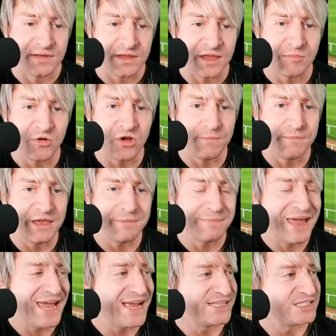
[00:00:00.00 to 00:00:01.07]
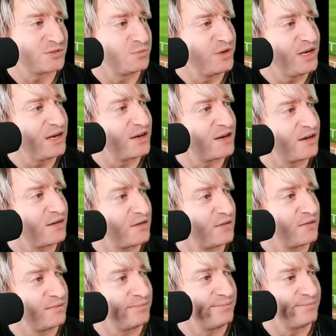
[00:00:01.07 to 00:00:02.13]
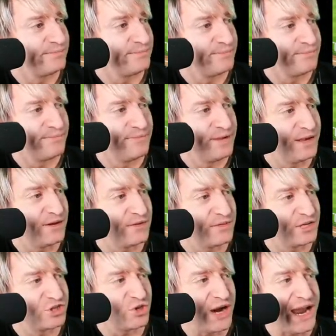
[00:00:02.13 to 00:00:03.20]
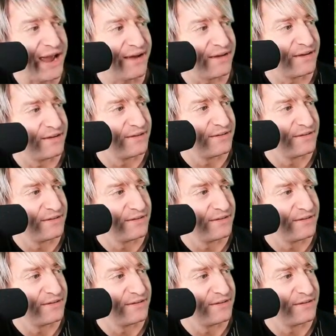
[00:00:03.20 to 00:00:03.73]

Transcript: Come on, Big Bass. We need to get on the track.